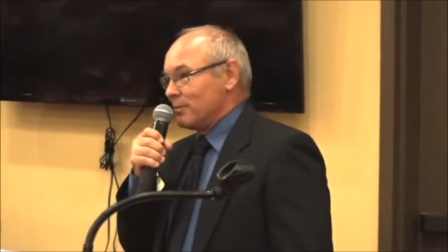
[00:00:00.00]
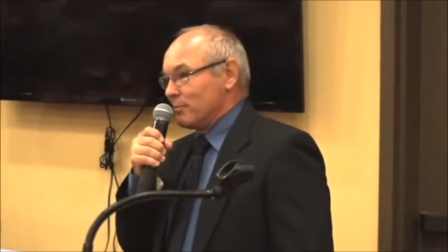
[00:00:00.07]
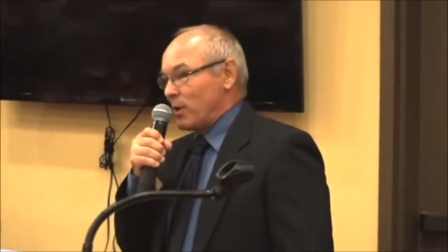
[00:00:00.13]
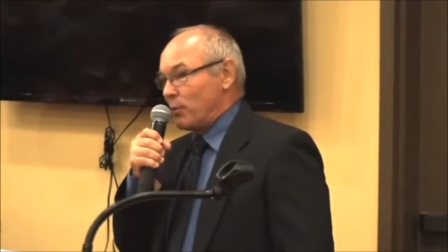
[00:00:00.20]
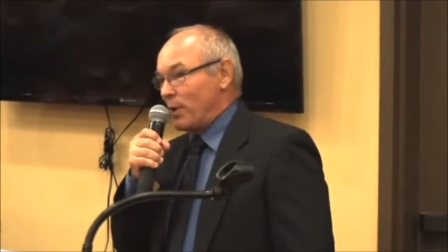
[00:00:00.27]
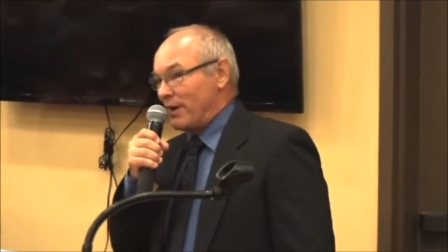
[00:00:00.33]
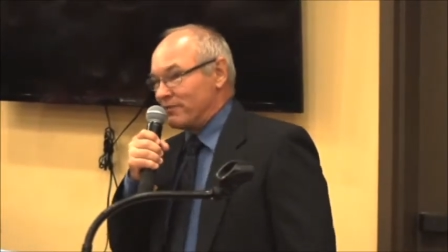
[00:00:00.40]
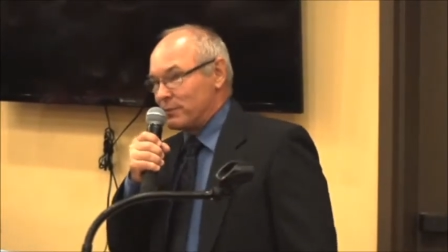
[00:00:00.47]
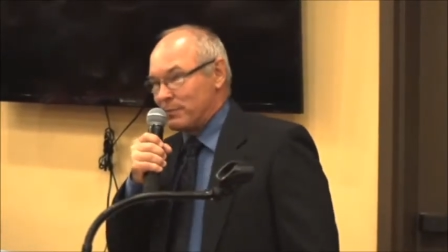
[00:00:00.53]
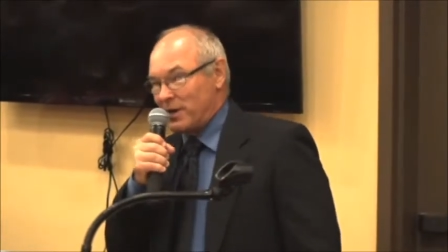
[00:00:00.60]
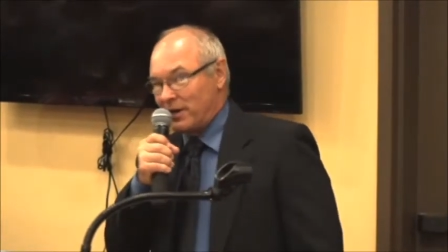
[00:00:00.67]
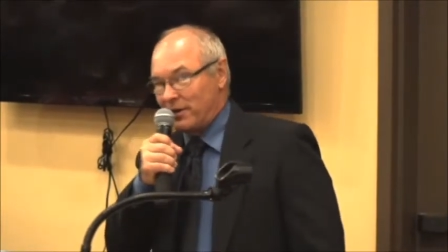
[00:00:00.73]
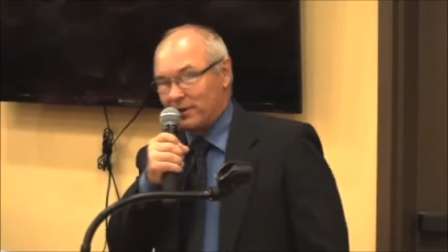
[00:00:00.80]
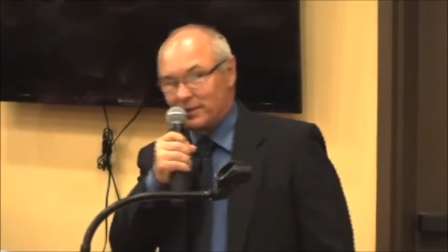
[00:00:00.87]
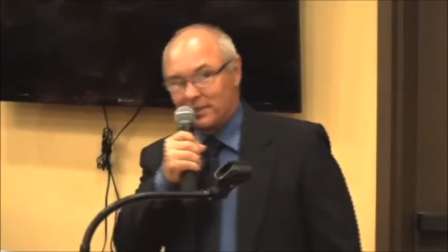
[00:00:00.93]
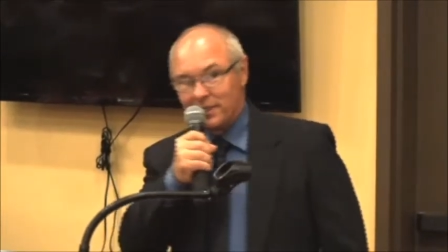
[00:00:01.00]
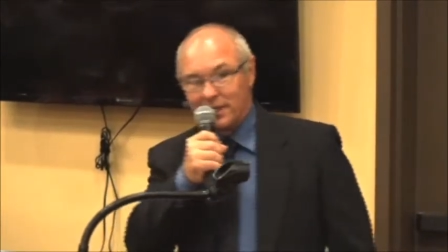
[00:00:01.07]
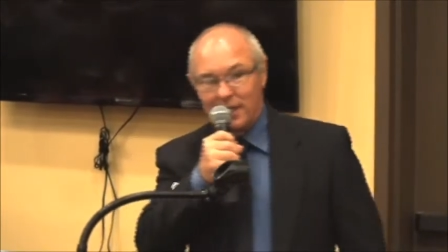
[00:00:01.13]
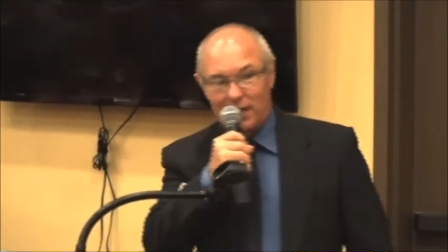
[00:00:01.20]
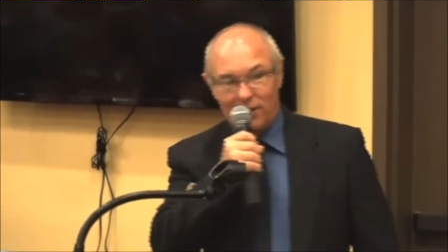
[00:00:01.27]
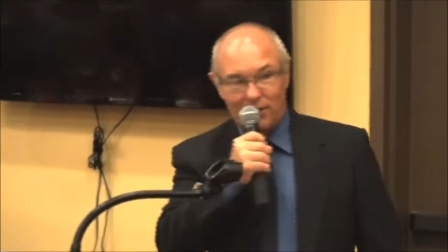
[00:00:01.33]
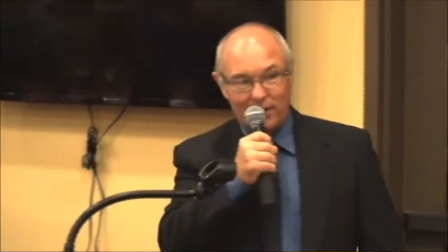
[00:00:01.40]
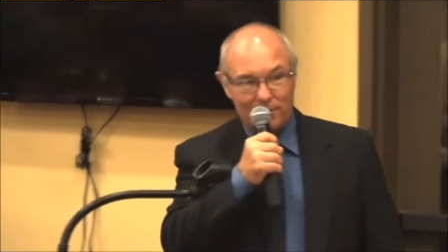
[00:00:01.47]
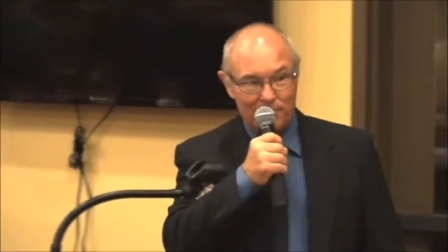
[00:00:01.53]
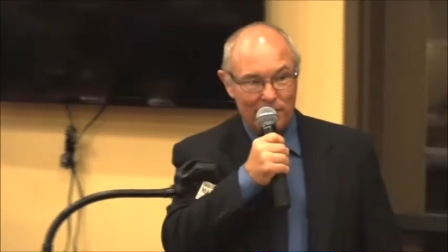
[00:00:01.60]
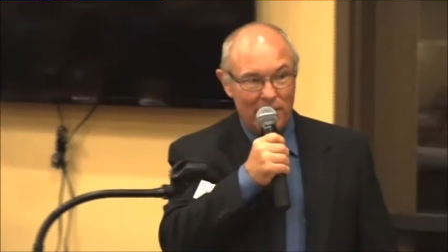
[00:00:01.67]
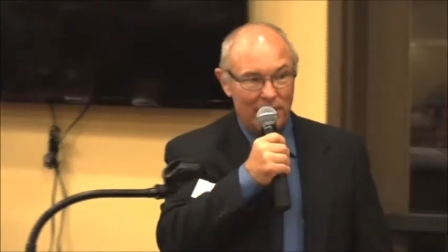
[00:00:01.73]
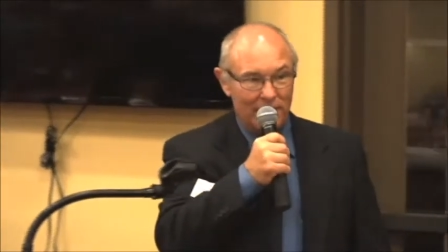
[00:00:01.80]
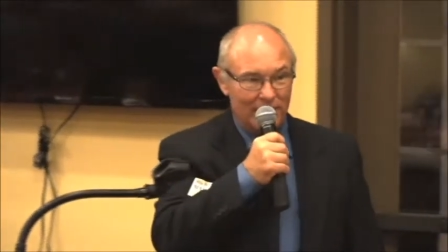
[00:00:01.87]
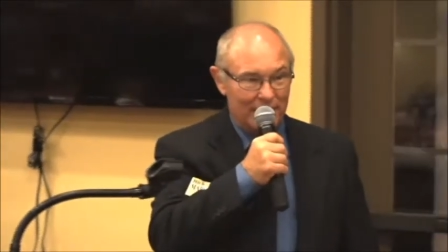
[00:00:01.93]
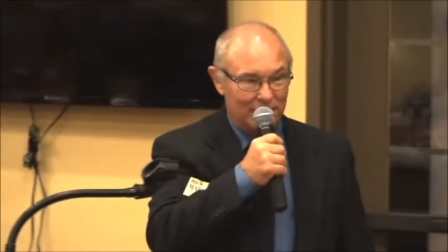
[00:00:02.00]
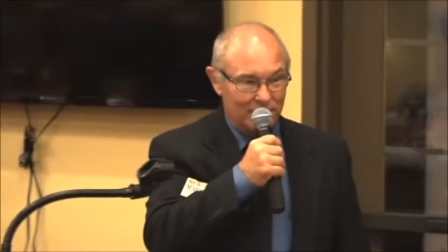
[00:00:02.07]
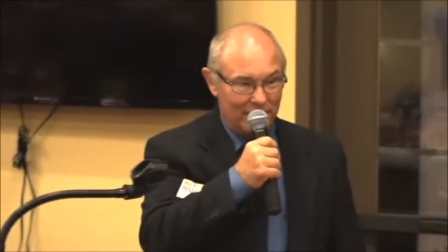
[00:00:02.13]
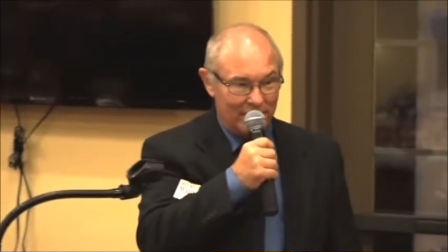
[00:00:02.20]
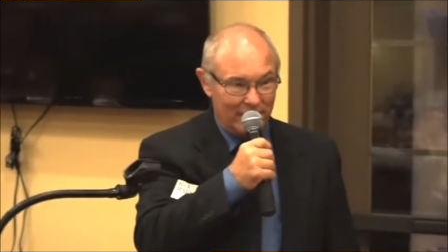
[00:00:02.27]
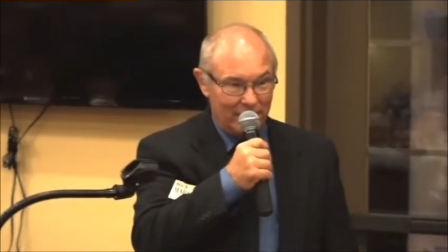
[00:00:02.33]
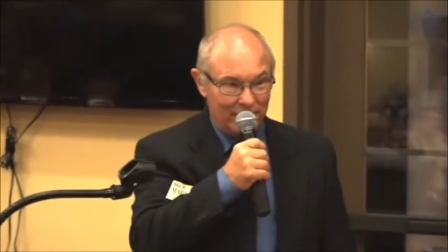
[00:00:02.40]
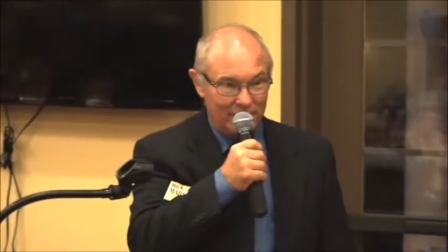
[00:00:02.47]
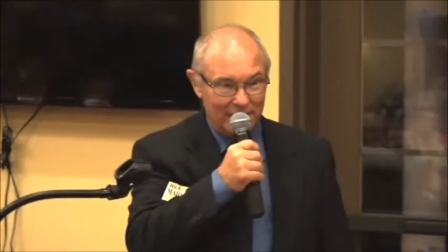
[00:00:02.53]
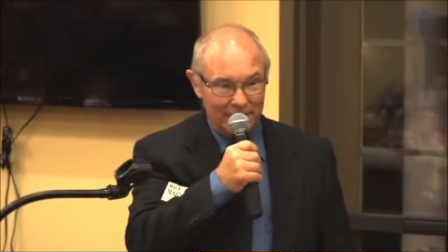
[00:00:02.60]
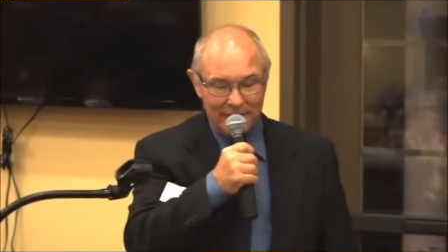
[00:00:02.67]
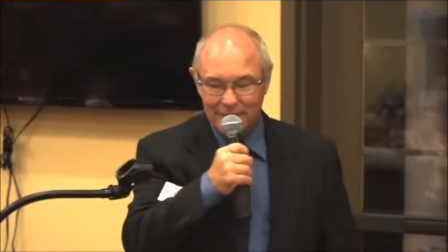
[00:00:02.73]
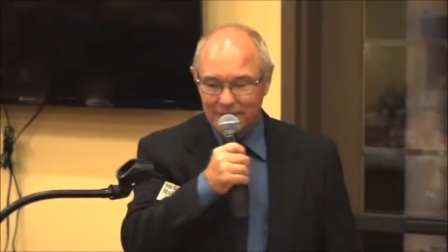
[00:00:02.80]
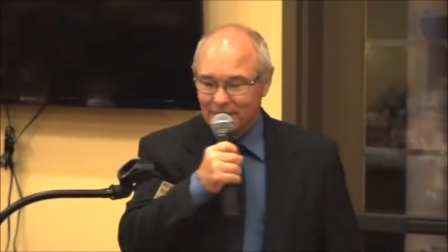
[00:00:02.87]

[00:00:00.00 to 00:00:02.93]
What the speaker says: My wife's parents, Gary and Paulette, are here.